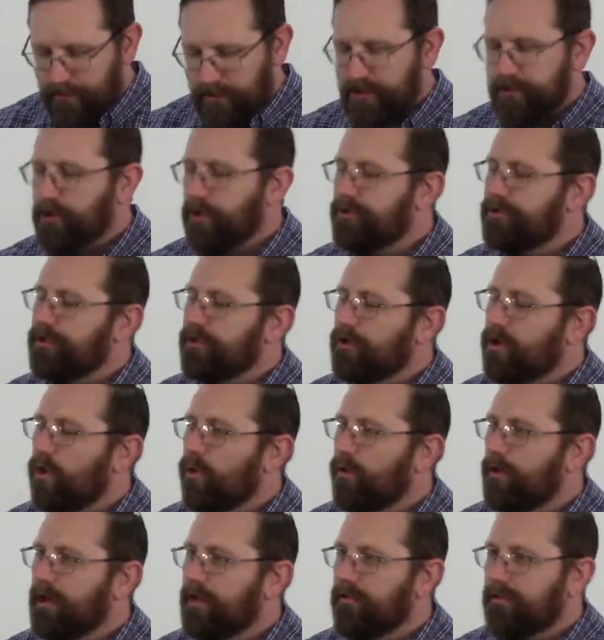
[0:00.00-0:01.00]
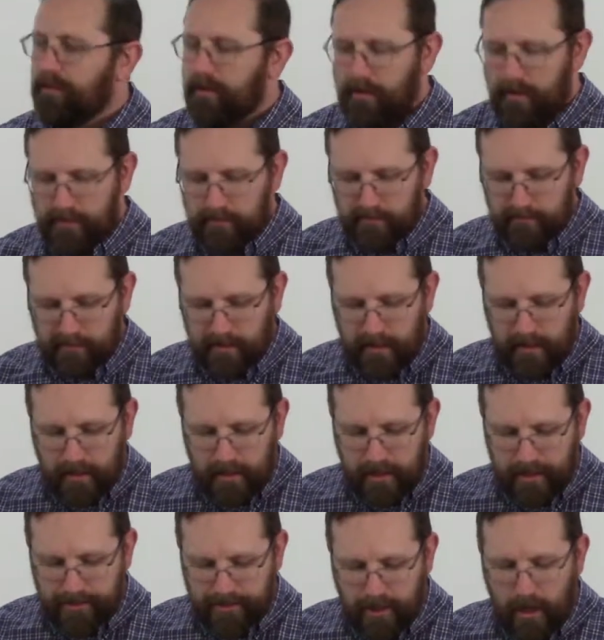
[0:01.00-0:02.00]
the church in Corinth.
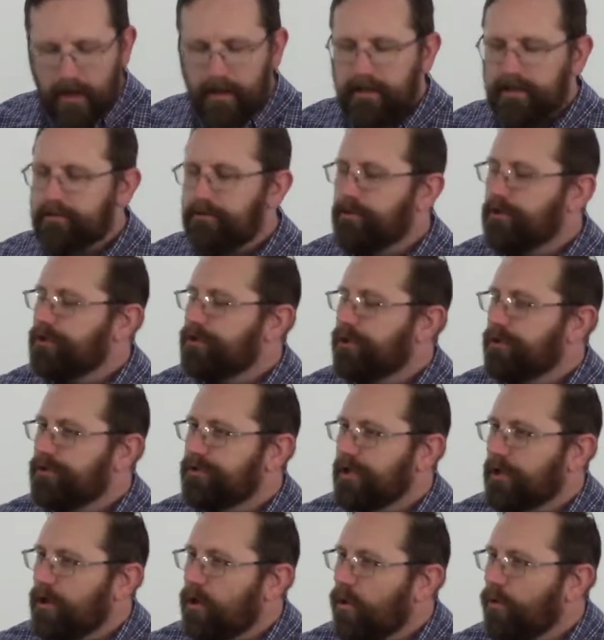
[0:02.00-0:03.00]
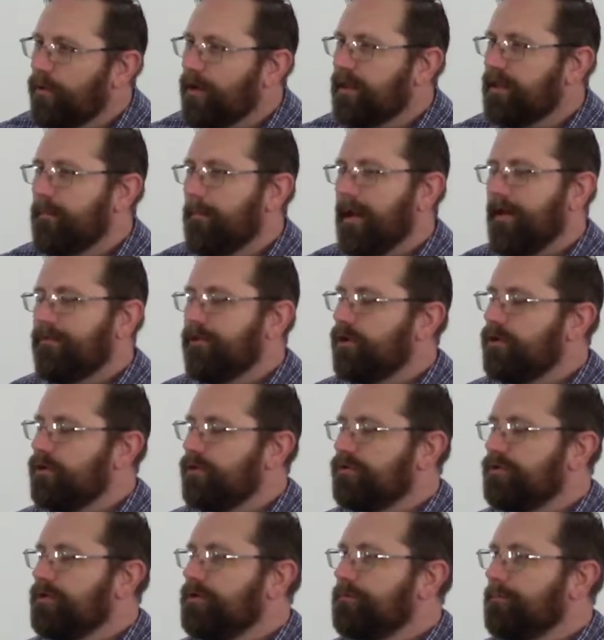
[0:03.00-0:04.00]
He's talking to the church in Corinth about their
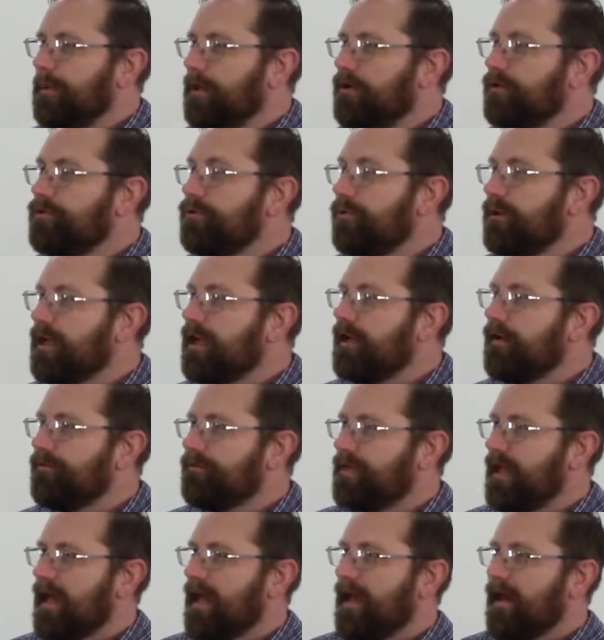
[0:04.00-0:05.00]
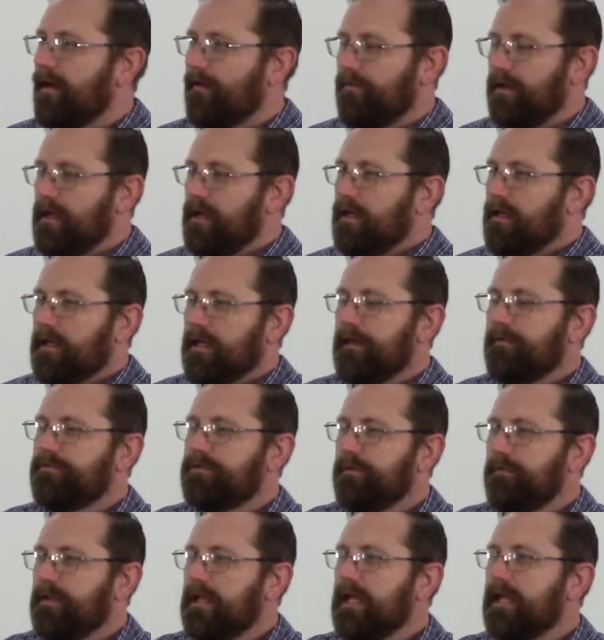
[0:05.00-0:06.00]
use of spiritual gifts. They have gifts
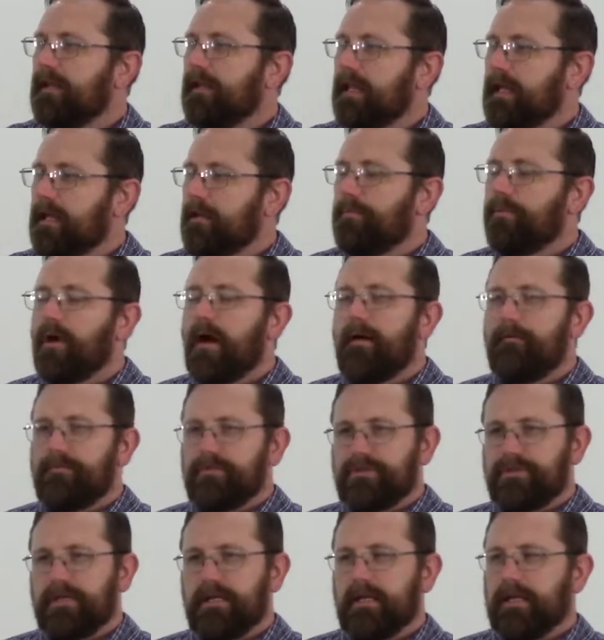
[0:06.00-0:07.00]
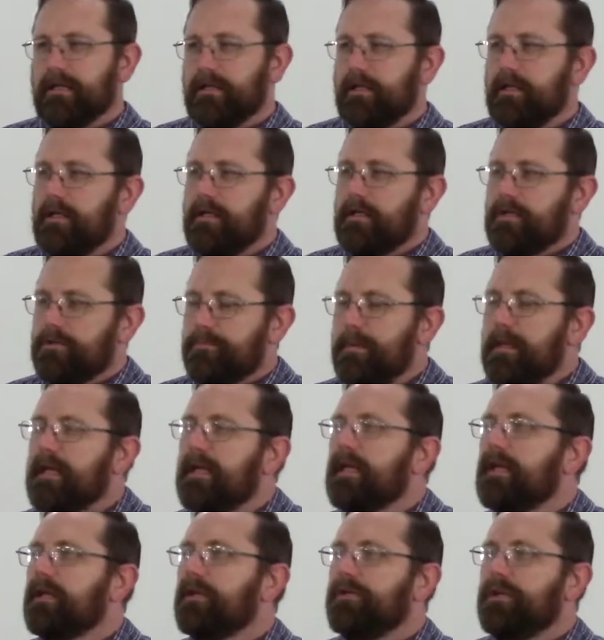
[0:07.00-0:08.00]
of healing and prophecy and
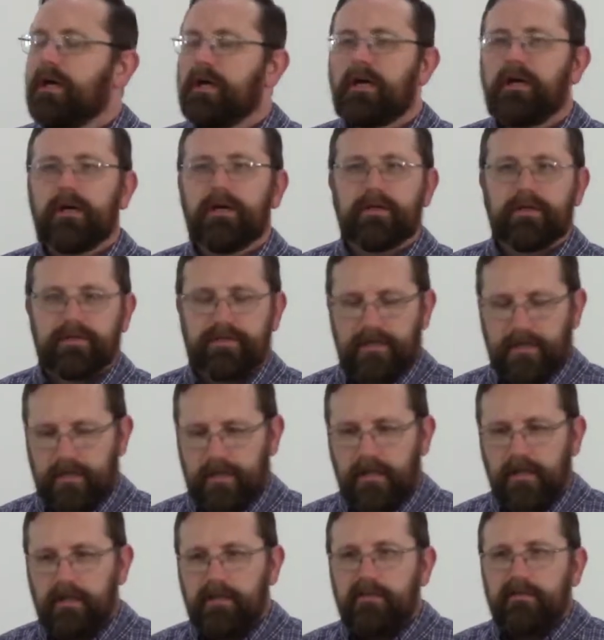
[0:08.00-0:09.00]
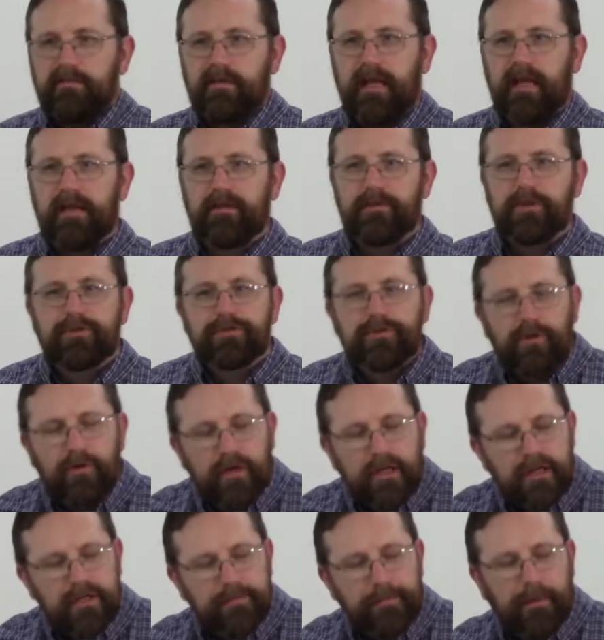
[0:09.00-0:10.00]
speaking in tongues and, and
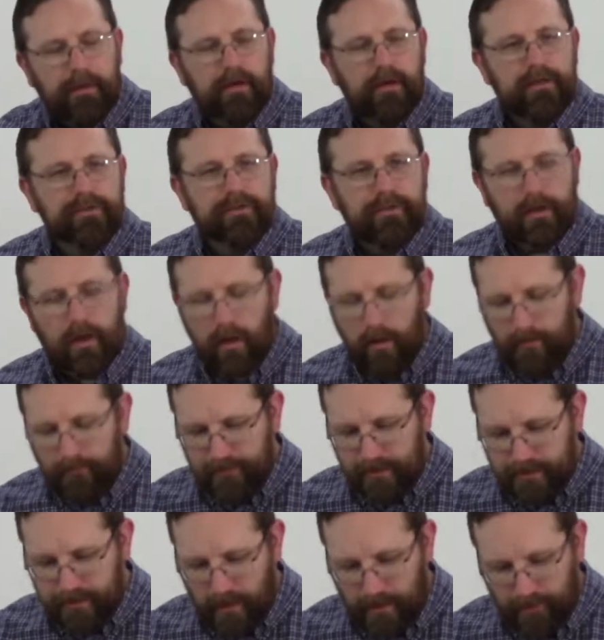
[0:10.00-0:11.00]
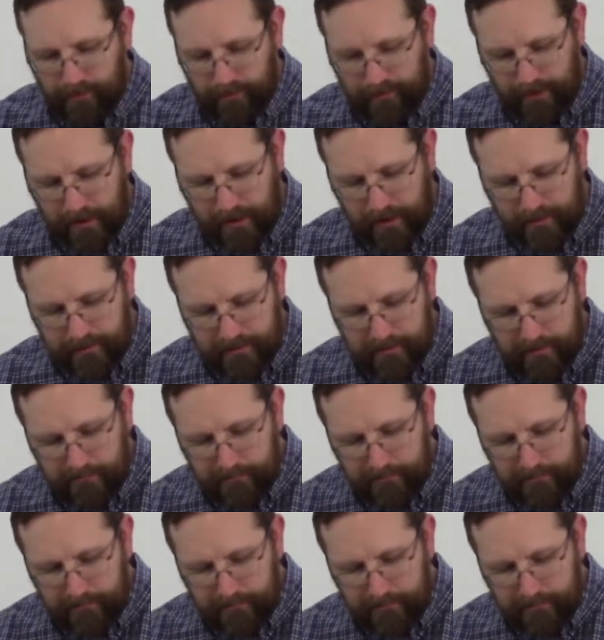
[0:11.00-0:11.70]
discerning spirits and all of these other things.